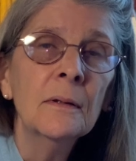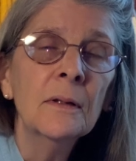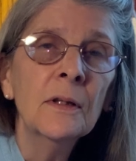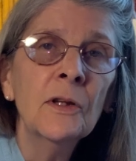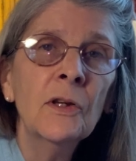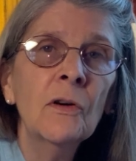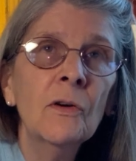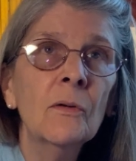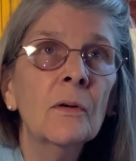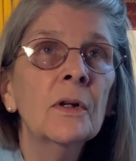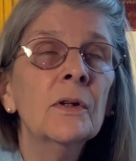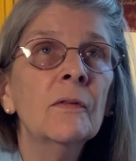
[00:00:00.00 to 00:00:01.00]
You know,
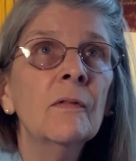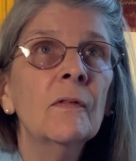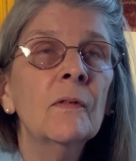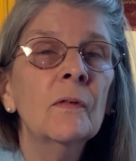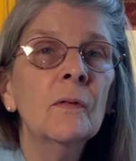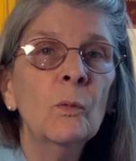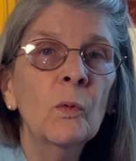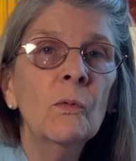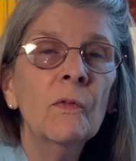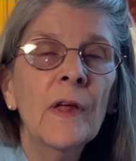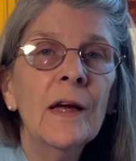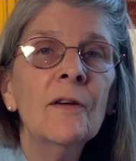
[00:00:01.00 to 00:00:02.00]

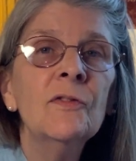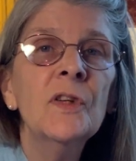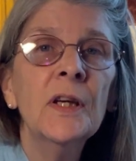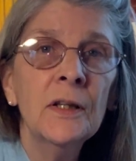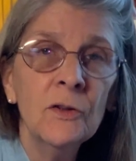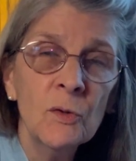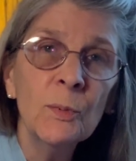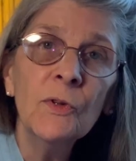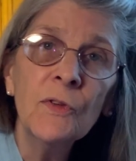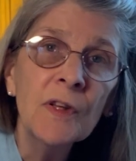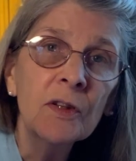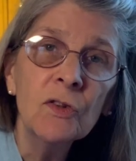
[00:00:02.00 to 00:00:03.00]
they have tangible
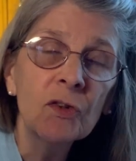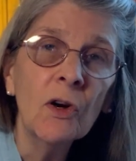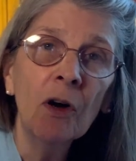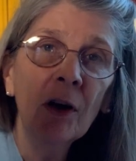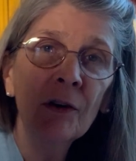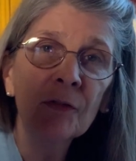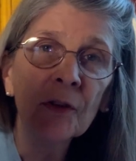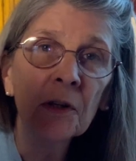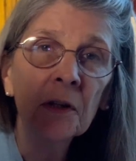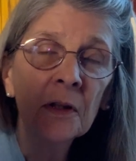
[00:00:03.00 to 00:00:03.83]
things to offer.